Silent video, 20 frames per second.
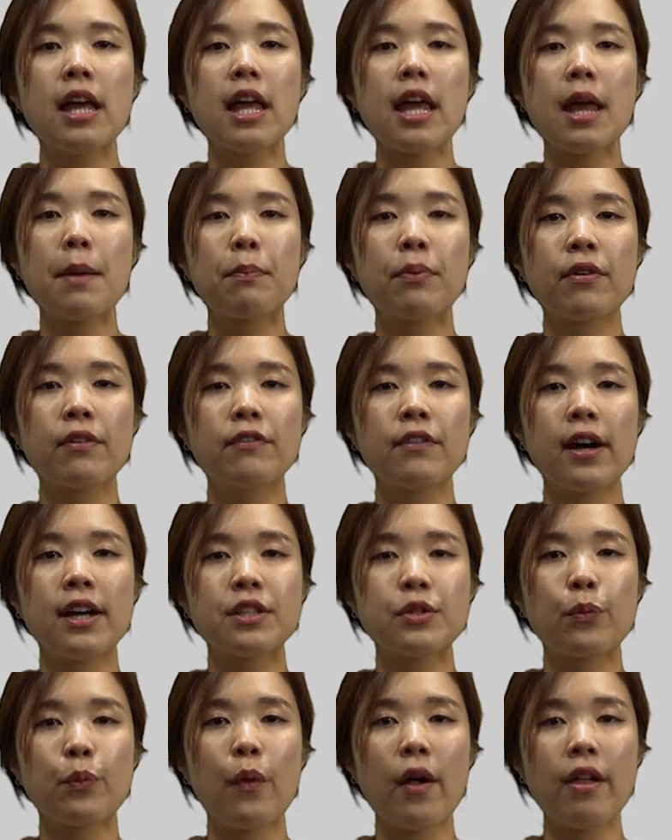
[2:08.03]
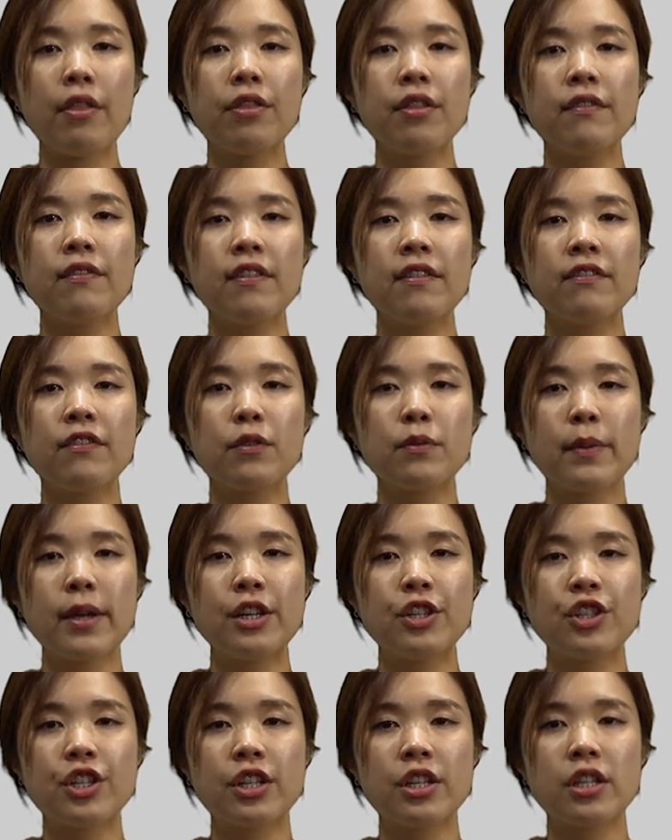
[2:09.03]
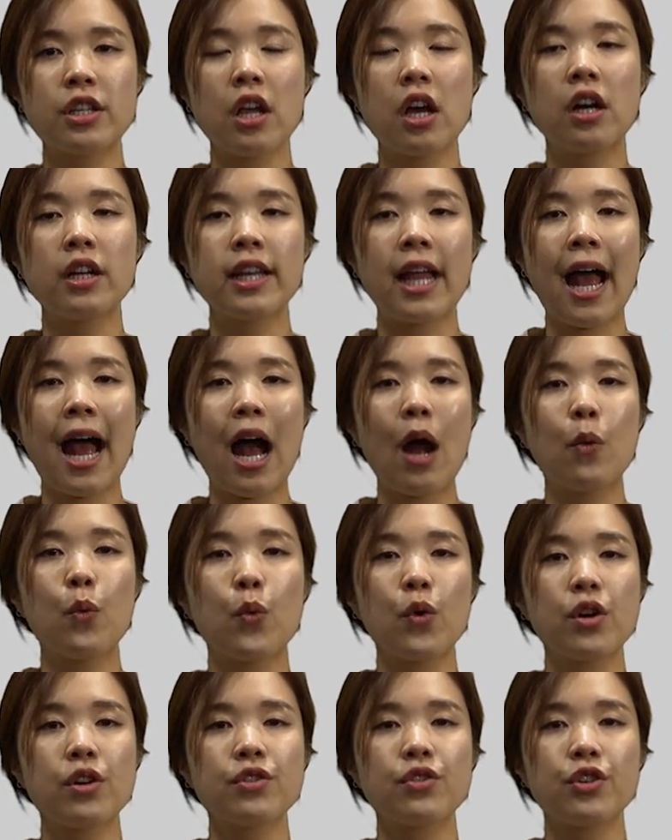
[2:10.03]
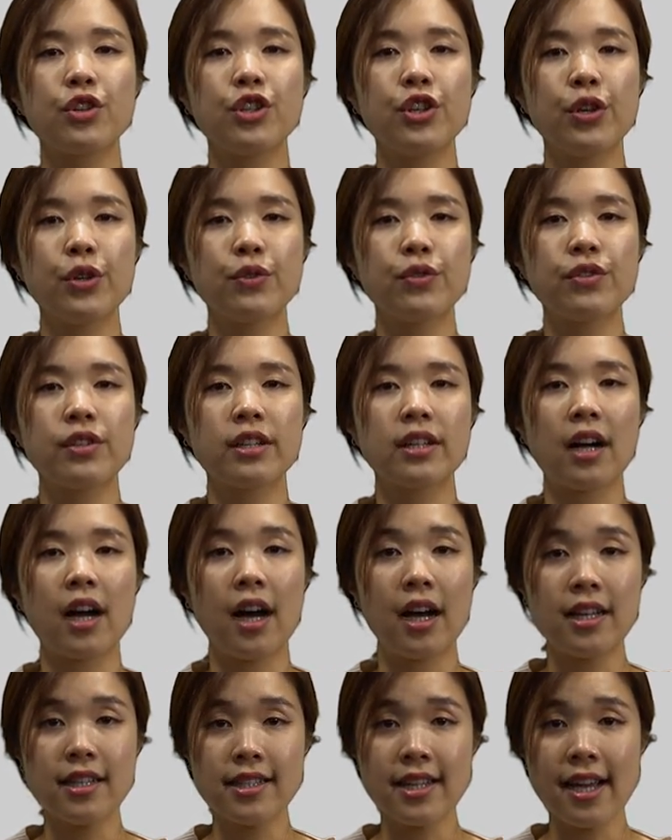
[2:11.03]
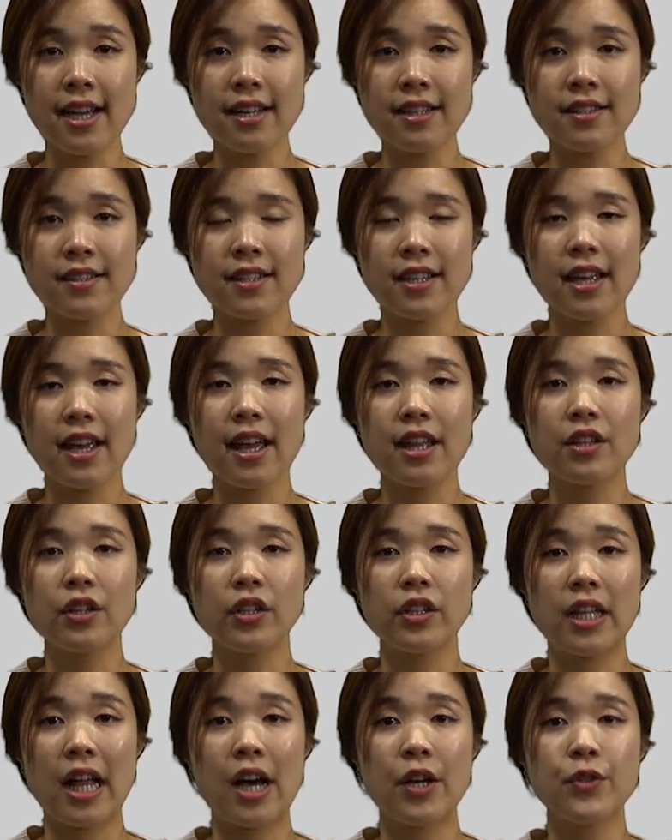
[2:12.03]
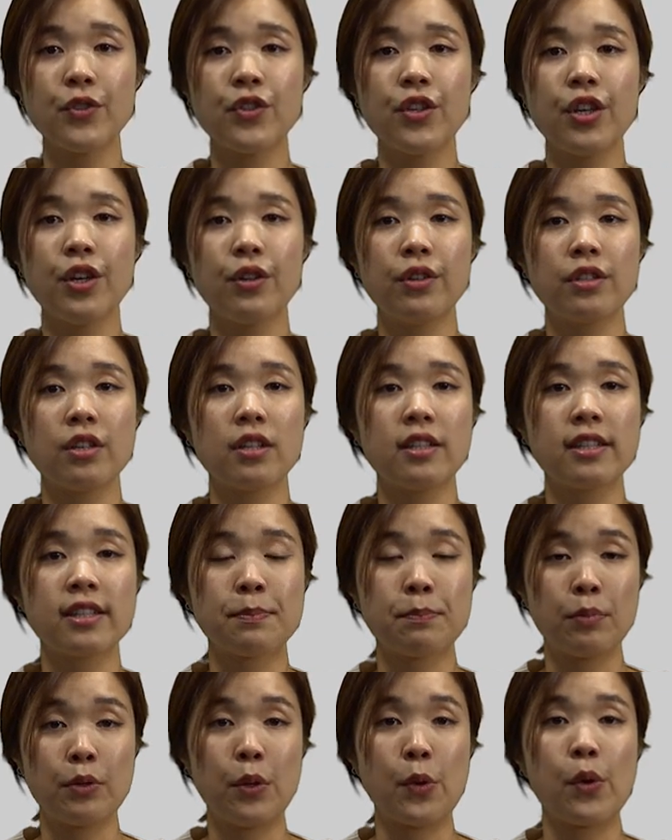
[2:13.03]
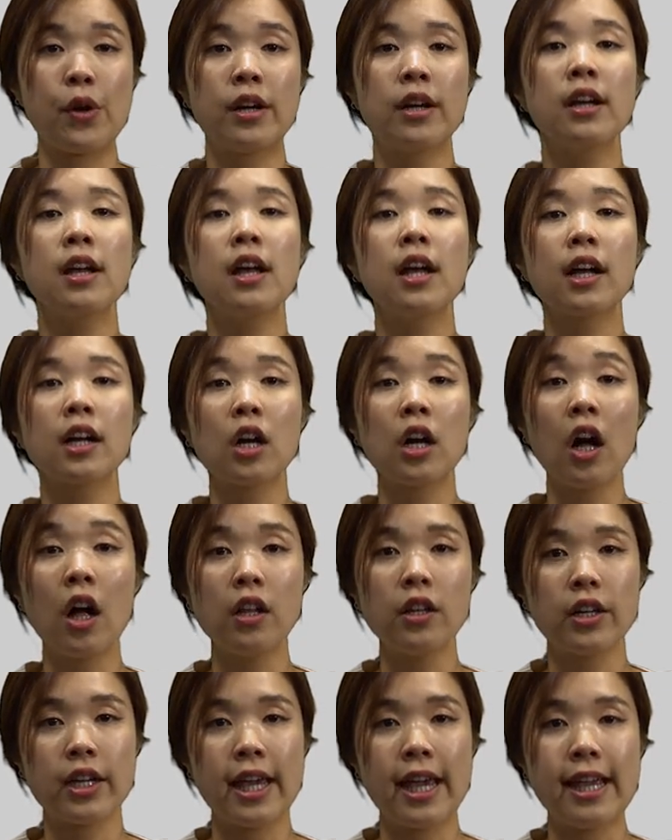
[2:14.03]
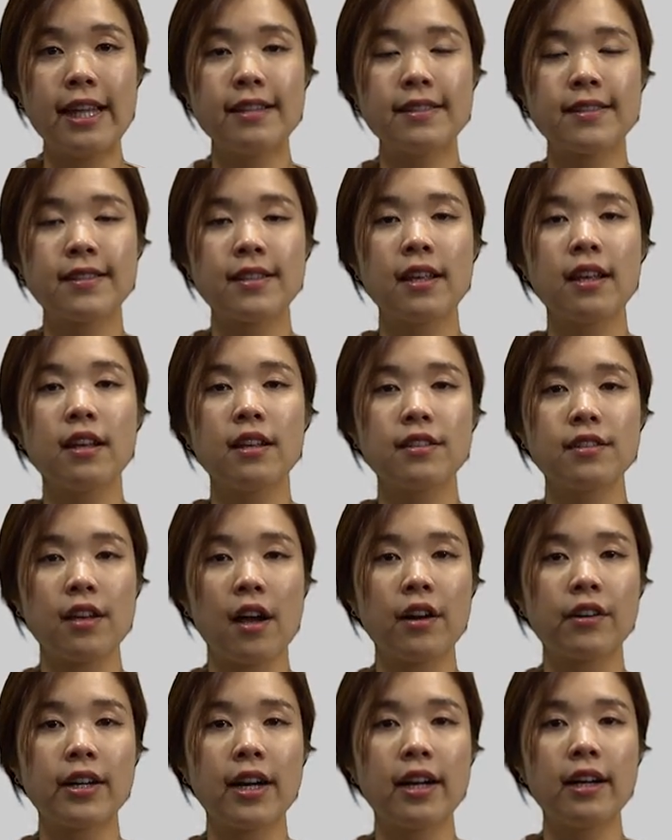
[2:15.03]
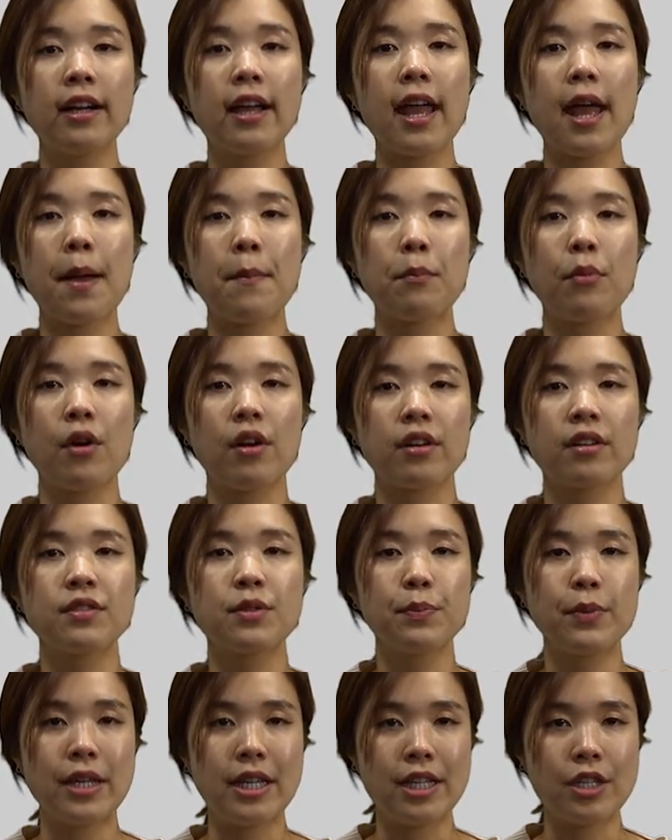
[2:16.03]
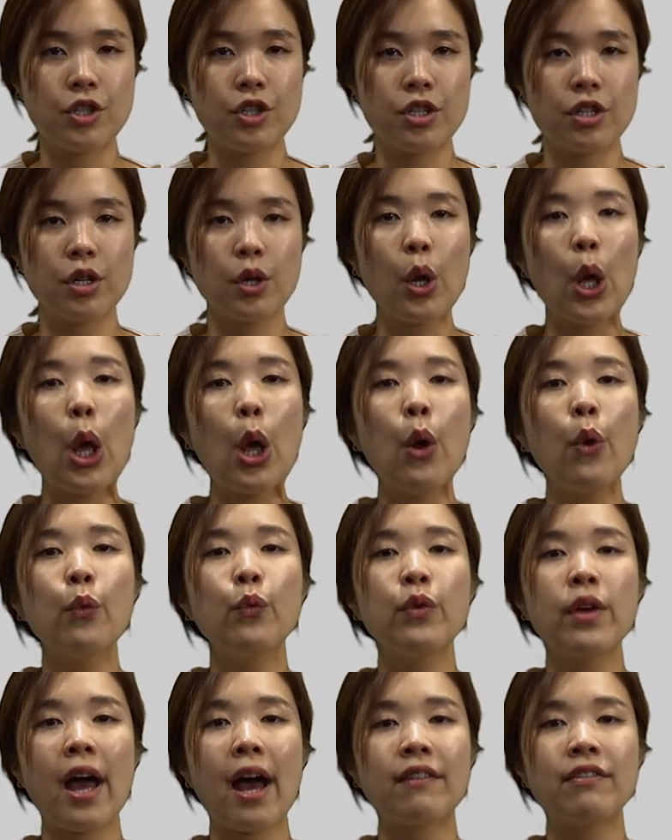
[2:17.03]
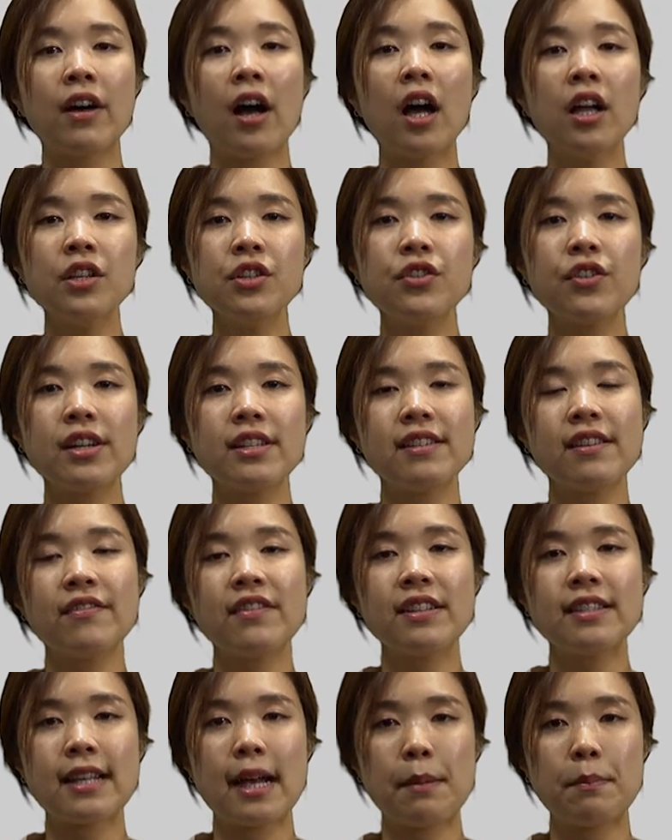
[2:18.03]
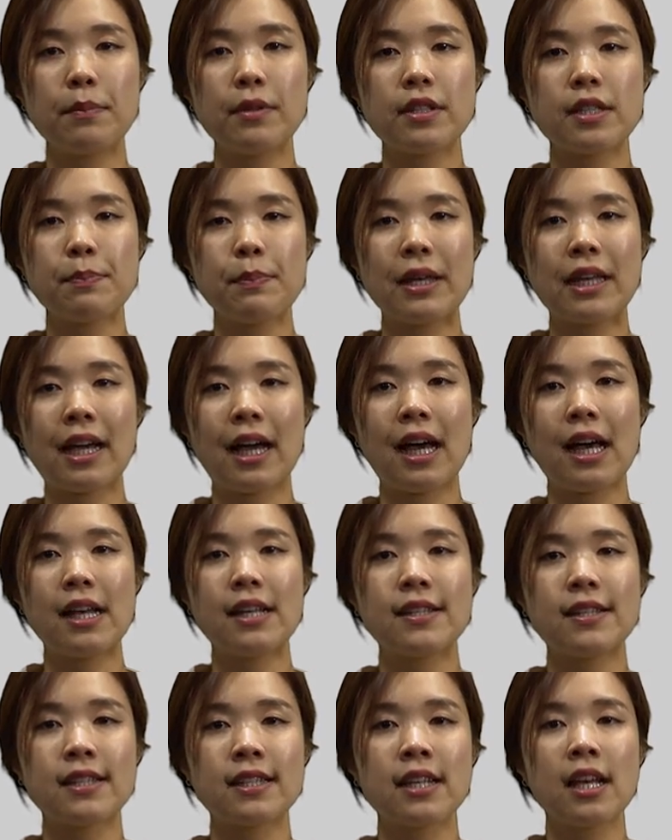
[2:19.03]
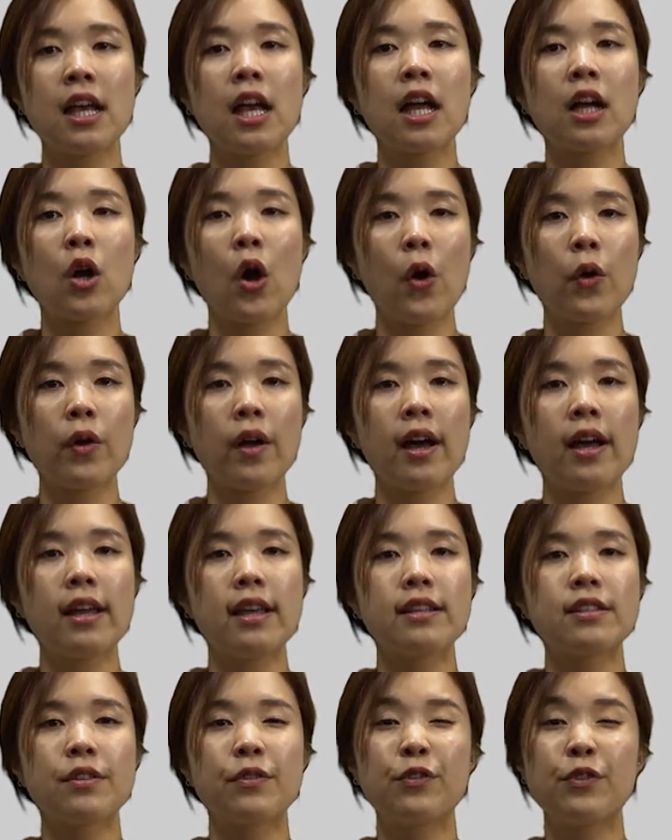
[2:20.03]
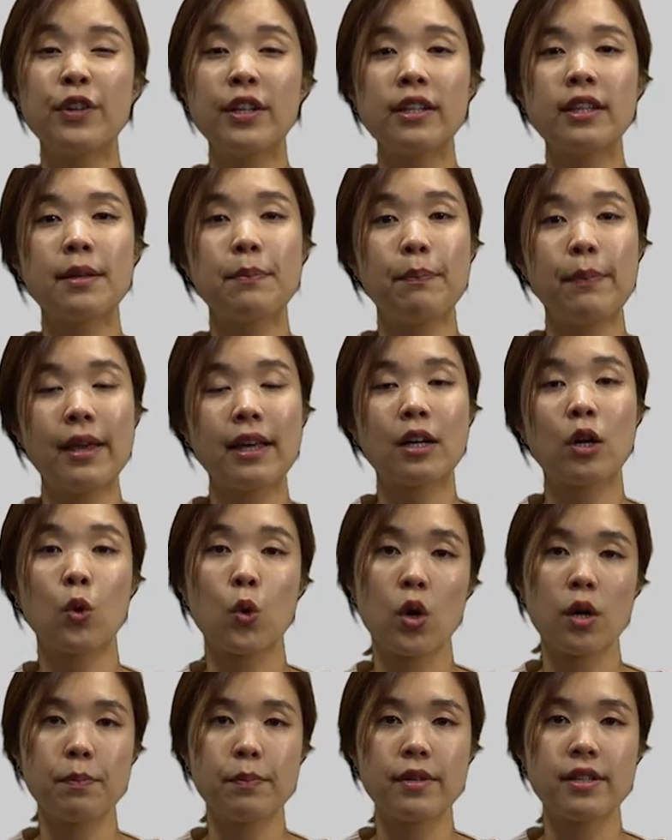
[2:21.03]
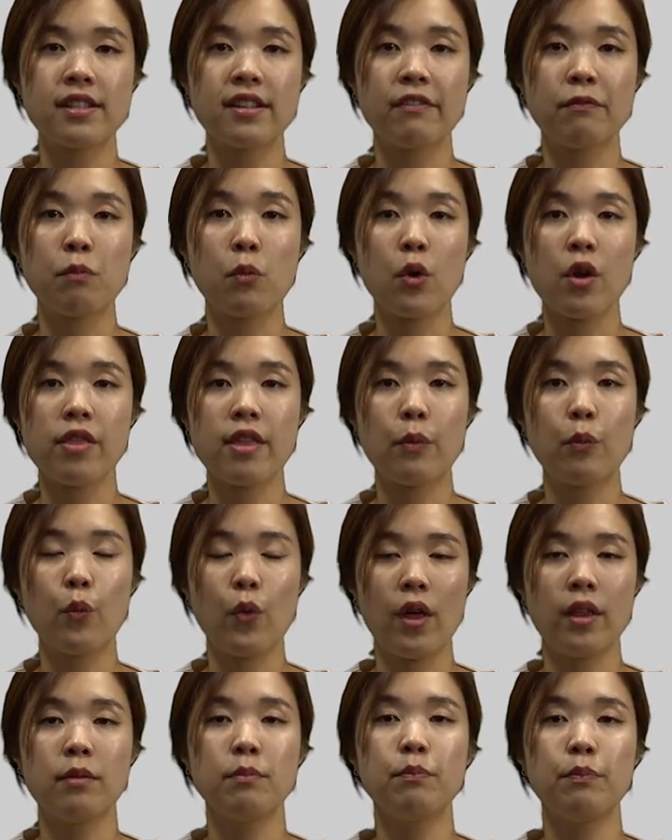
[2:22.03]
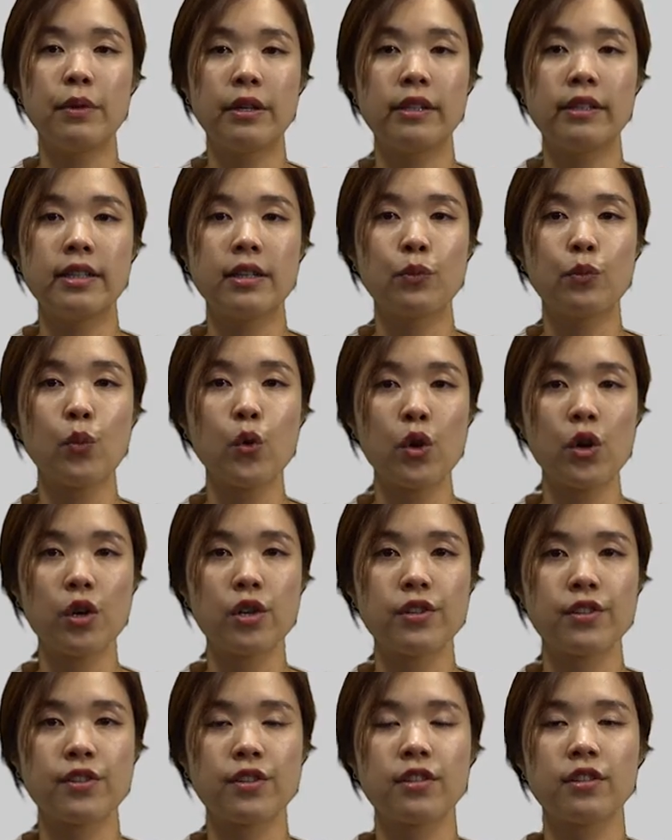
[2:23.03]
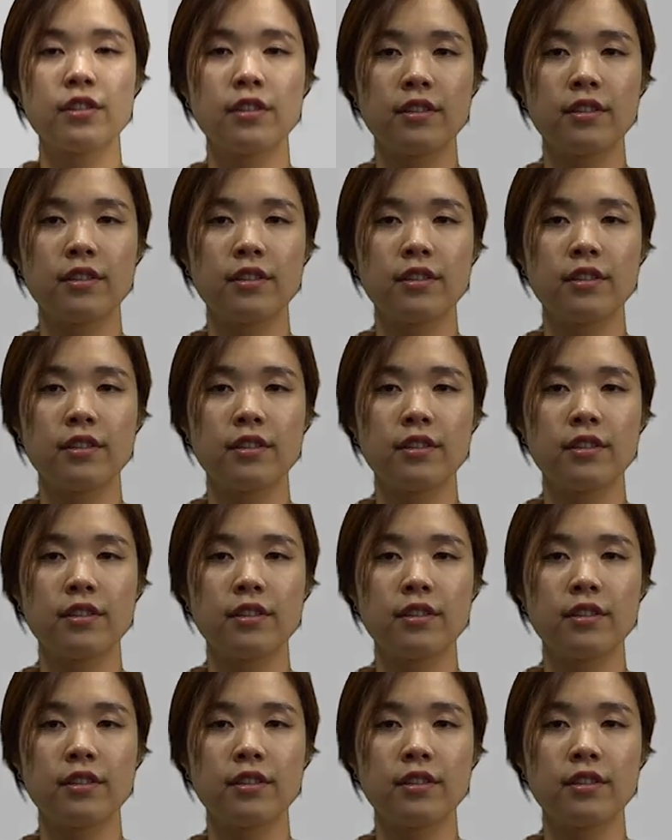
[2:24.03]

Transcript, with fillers: It provides a wealth of information on how words are used in context and allows you to explore collocates, genre, and part of speech. We have hundreds of examples because COCA is a really big corpus of more than 1 billion words.